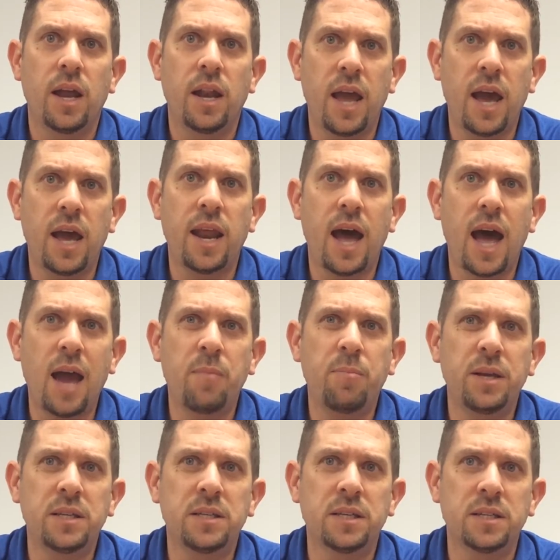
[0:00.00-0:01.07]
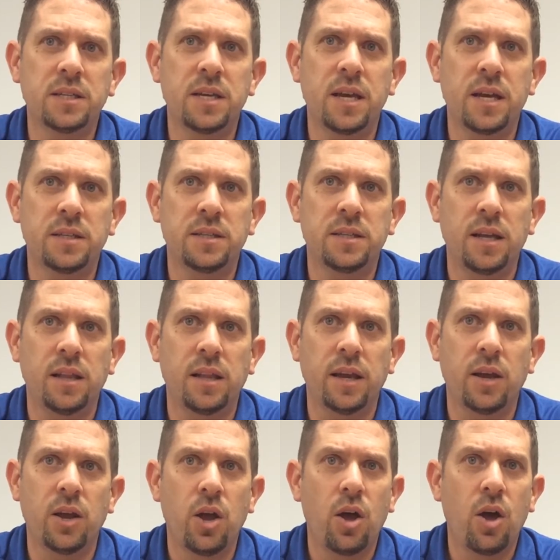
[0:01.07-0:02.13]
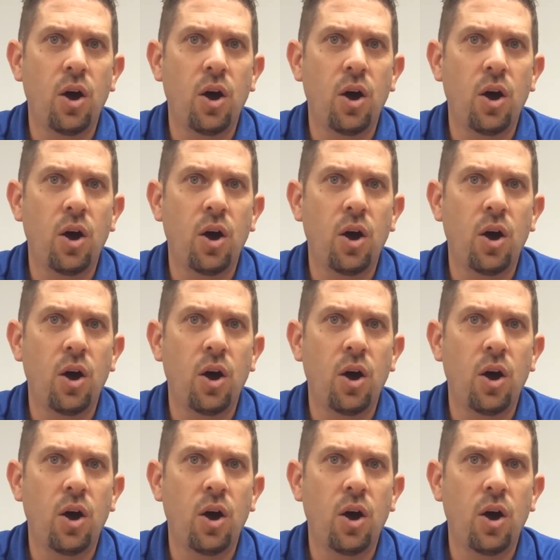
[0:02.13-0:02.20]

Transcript: and had IP68 sealing,